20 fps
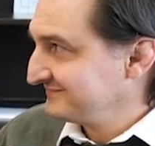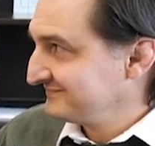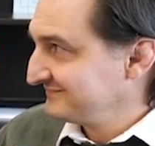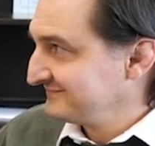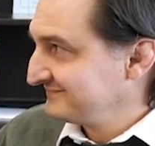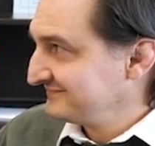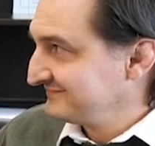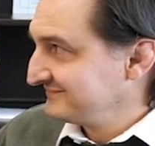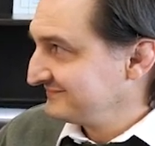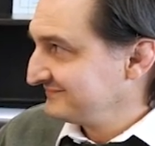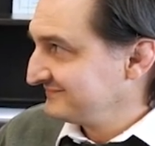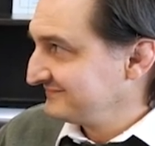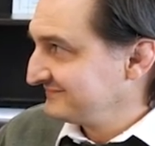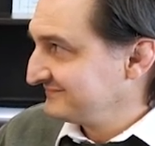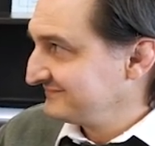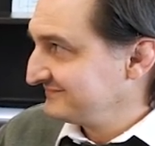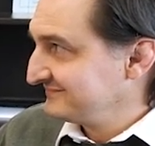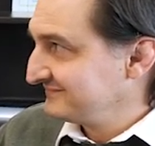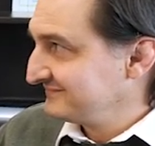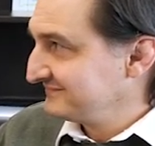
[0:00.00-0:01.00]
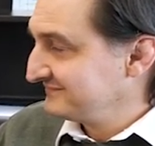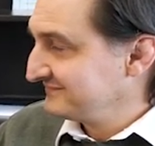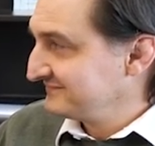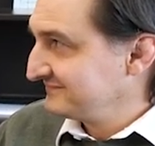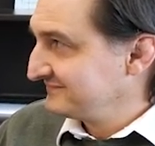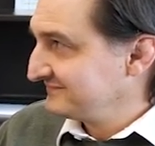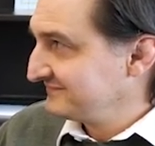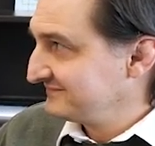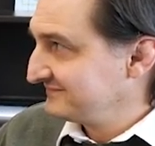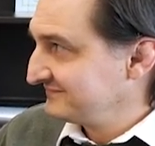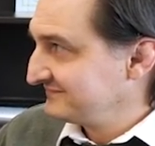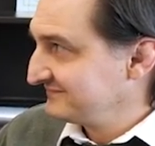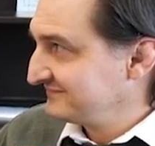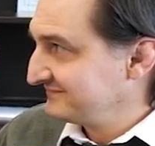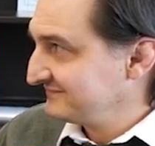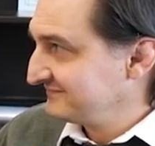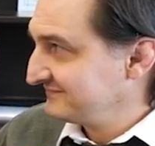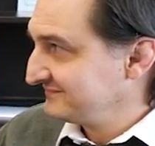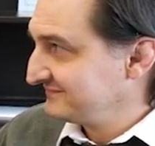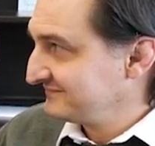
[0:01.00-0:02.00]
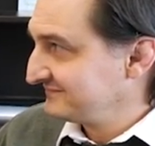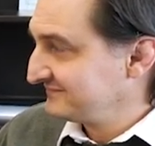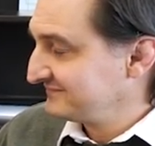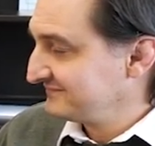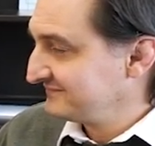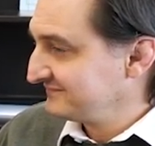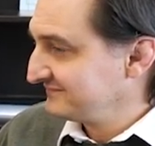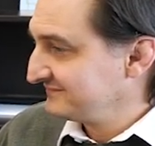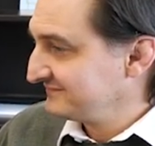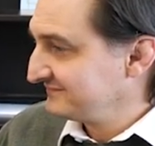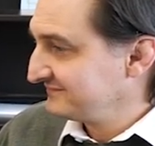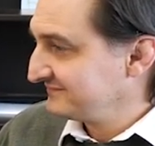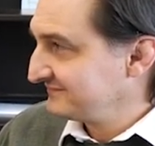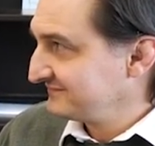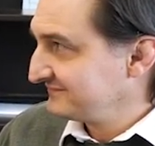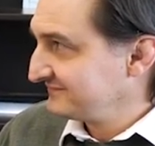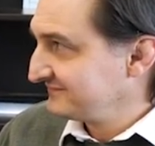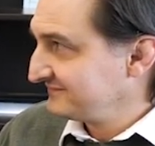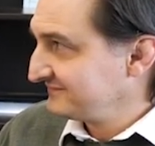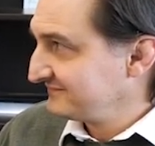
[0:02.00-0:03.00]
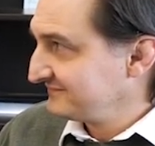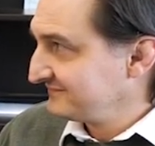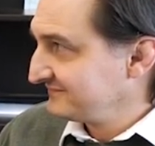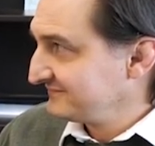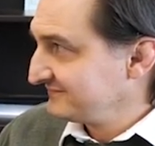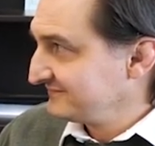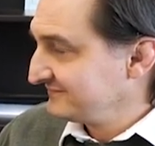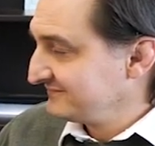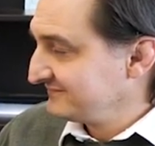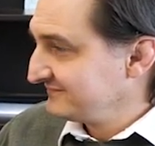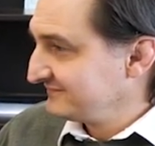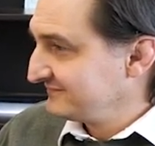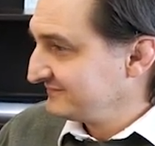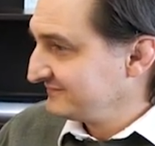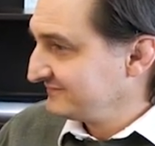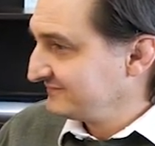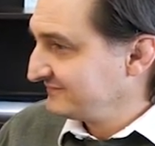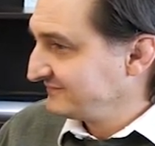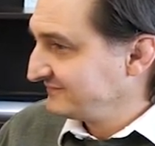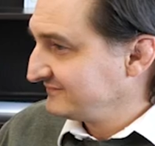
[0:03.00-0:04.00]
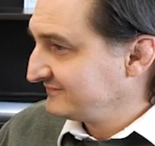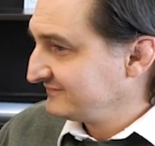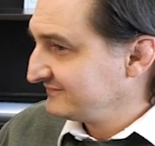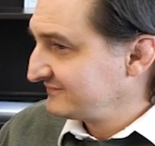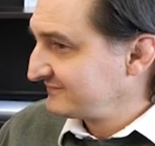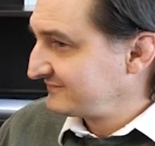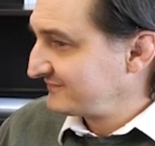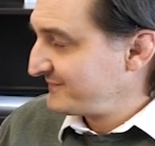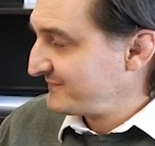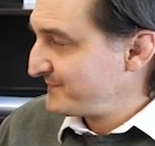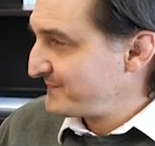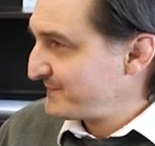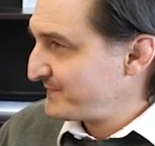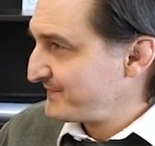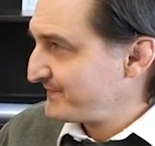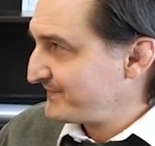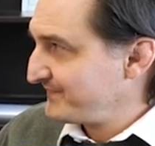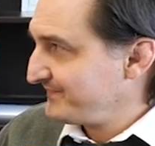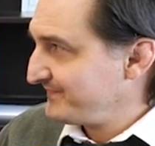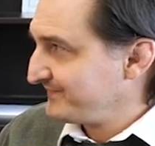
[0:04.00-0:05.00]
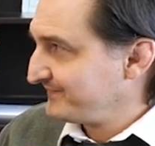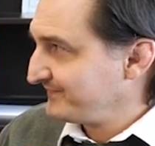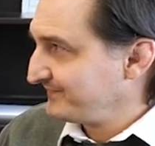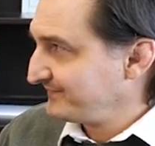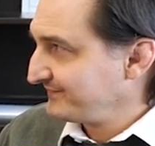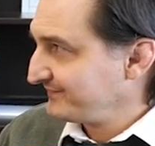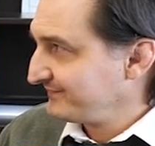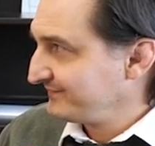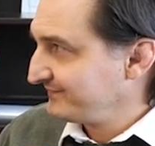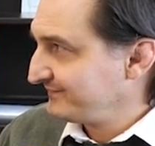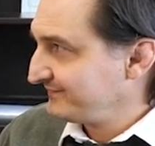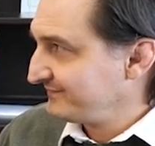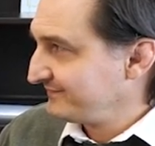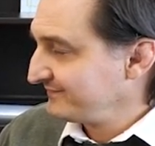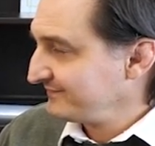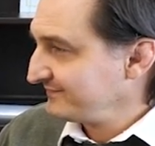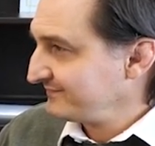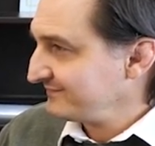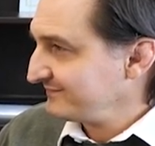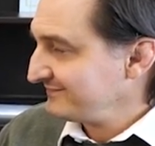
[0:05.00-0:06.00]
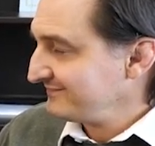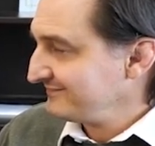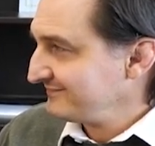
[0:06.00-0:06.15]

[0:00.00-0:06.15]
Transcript: No words are spoken by the person on screen.